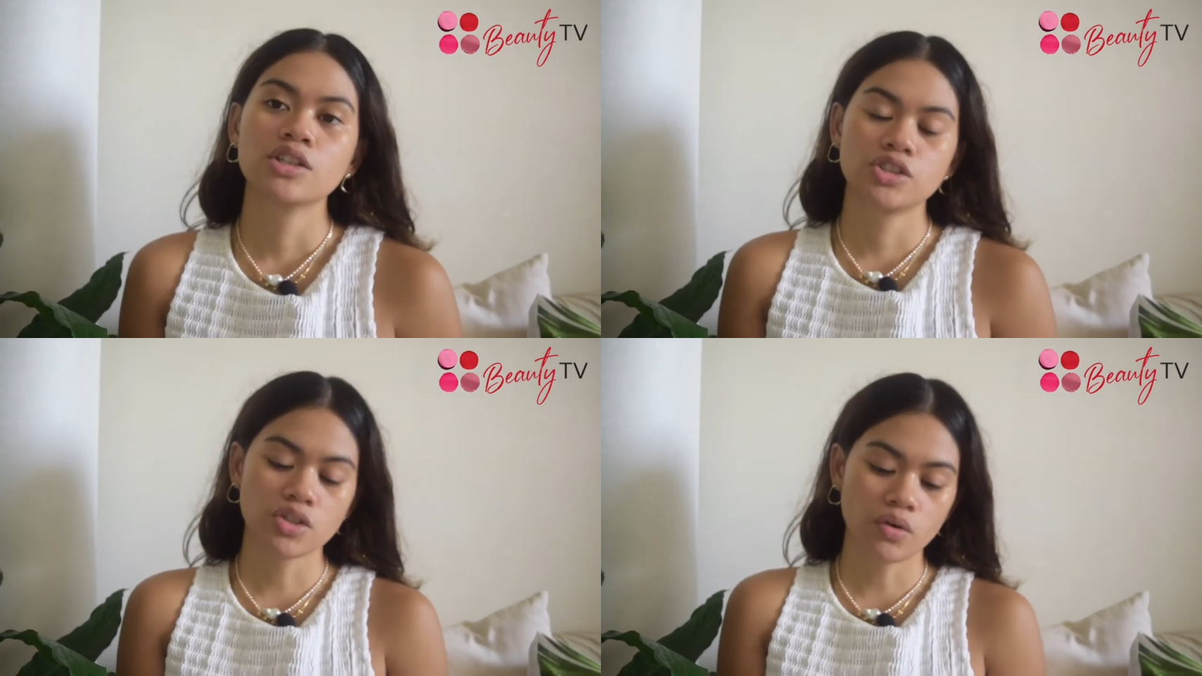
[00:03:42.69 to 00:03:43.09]

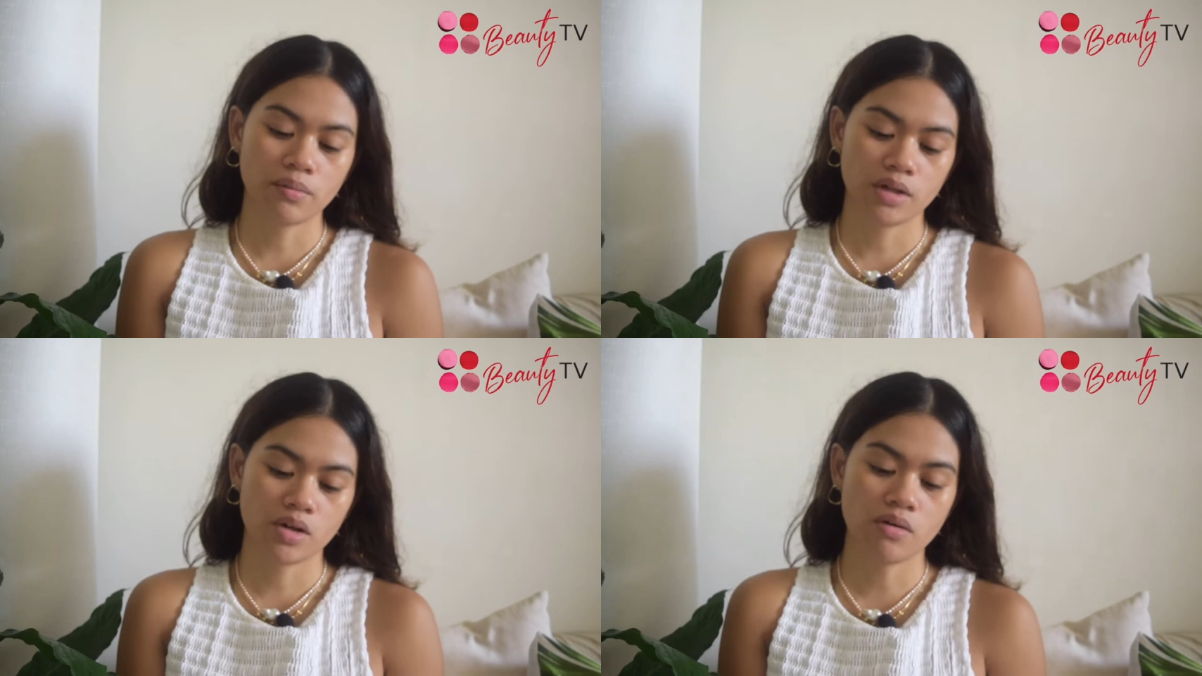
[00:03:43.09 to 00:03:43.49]
So
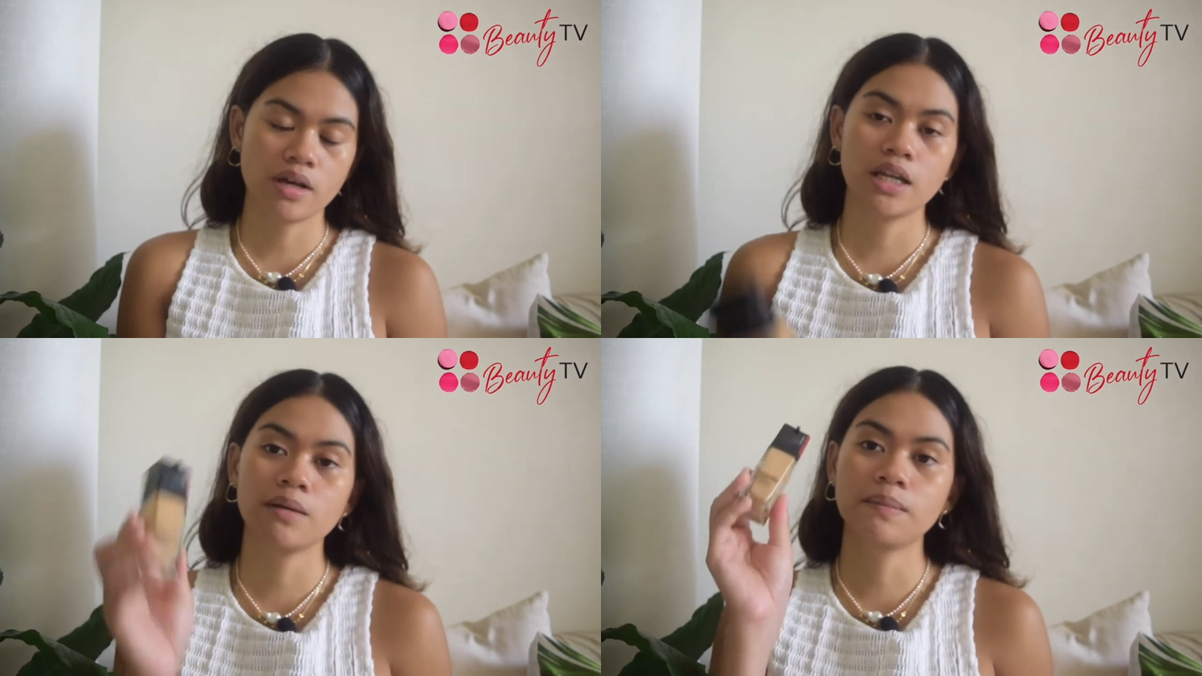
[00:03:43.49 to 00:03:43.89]
I'm gonna go
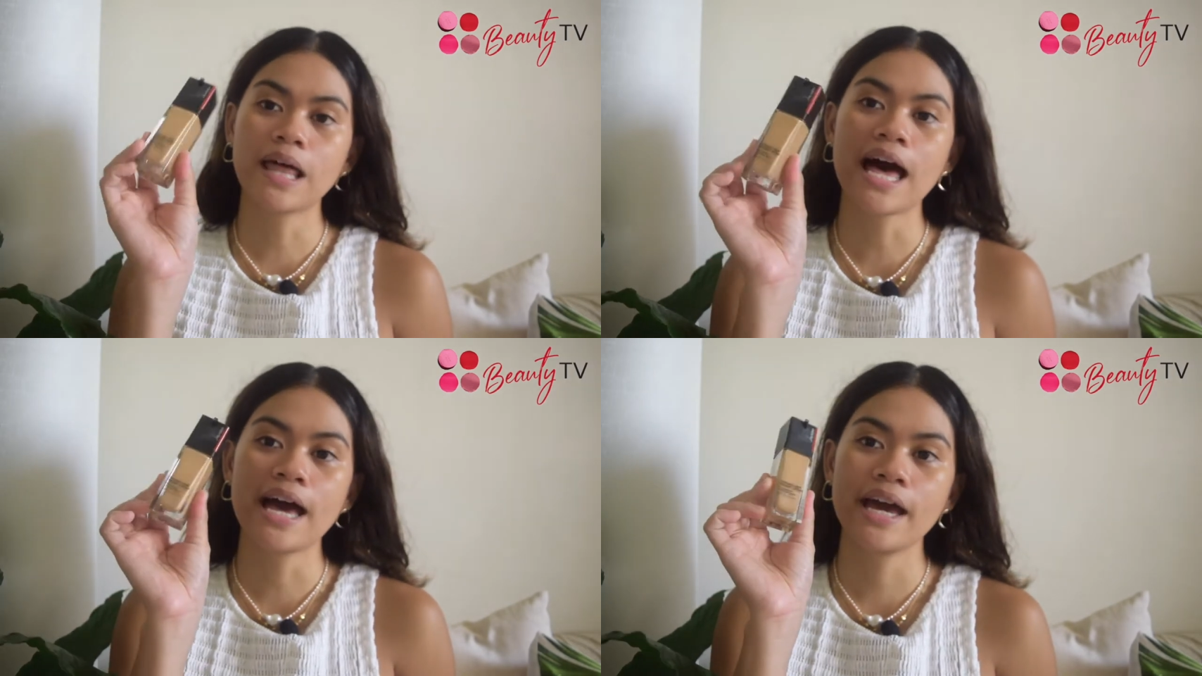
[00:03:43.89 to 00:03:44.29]
ahead
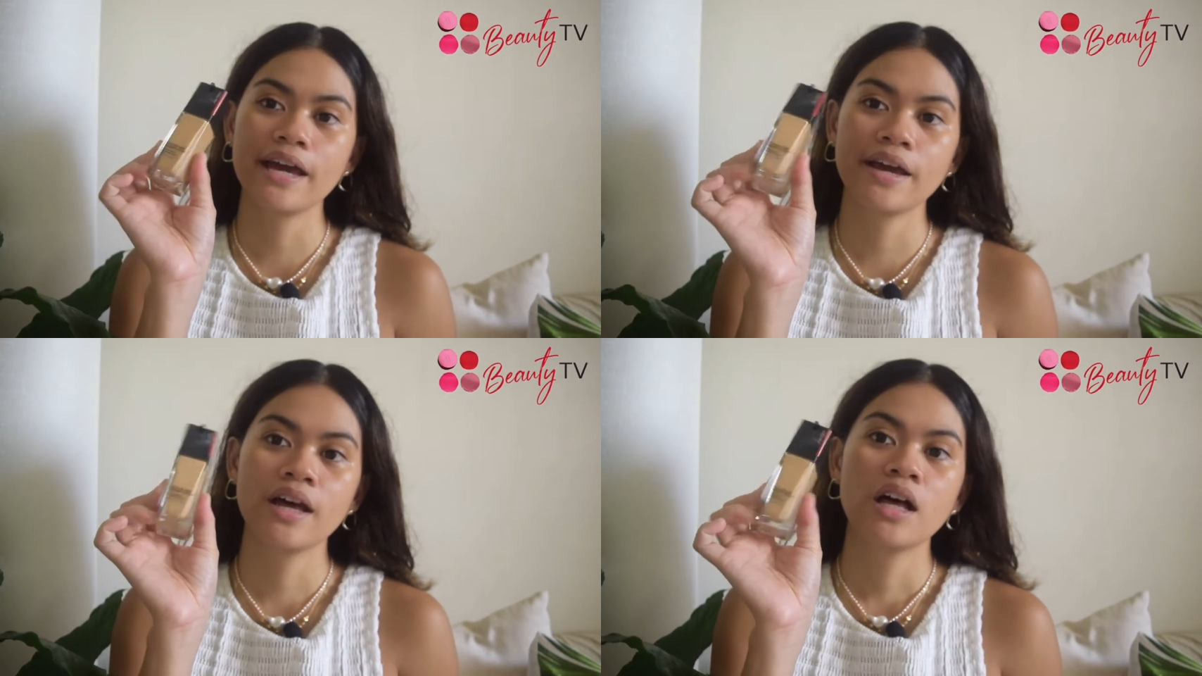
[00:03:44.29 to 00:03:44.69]

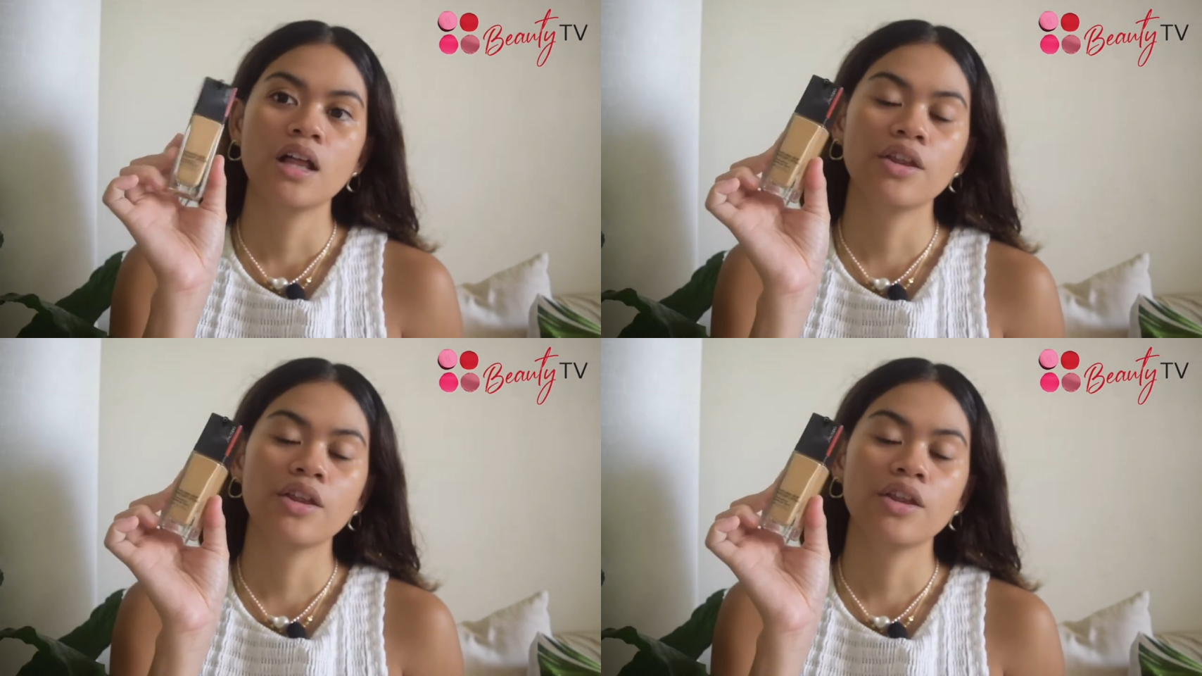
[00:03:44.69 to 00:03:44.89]
apply